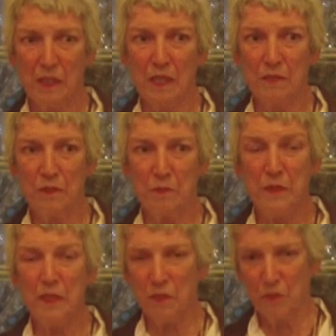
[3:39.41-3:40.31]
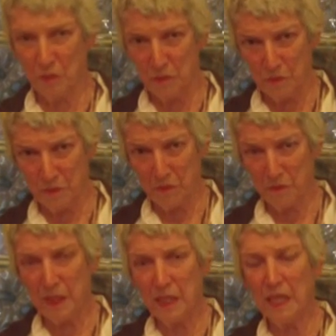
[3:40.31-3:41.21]
enough to meet your
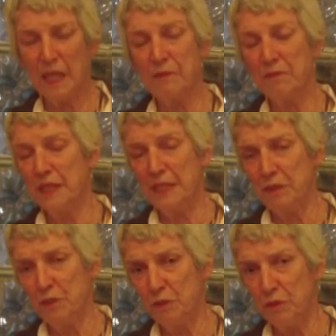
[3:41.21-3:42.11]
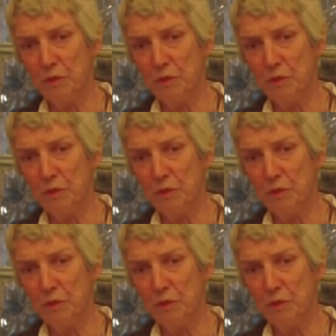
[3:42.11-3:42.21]
guru, they kind of find you.